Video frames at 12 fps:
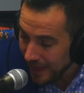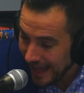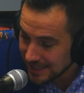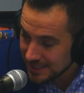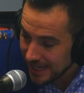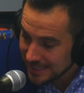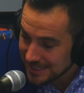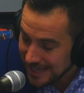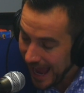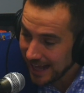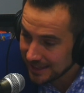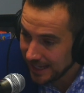That's
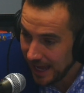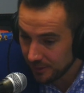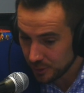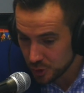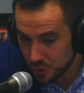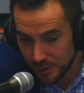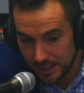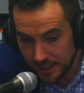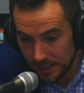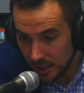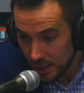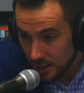exactly how they're
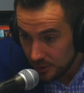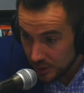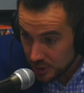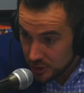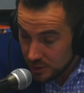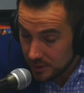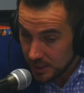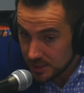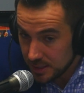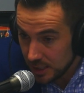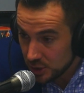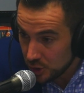treating
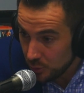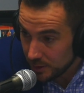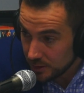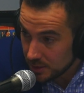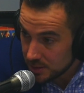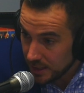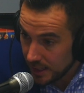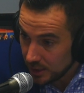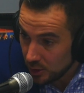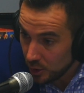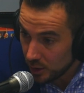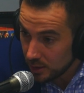this issue with the
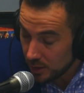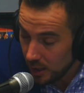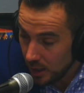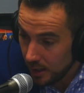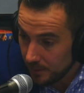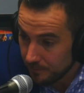Sandy Hook